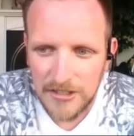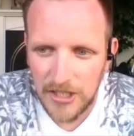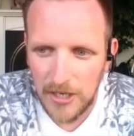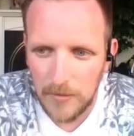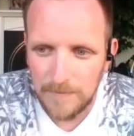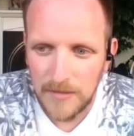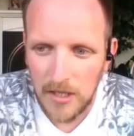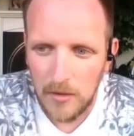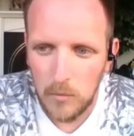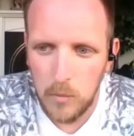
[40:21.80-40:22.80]
2,
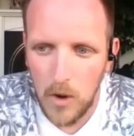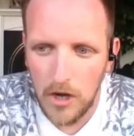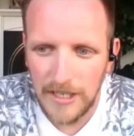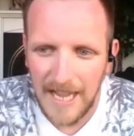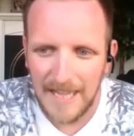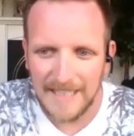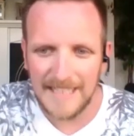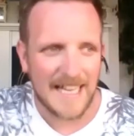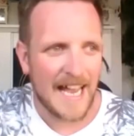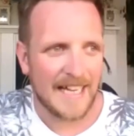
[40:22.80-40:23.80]
1, and
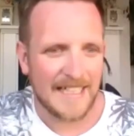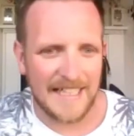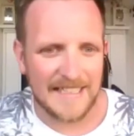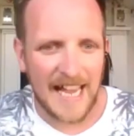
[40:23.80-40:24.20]
into high knees.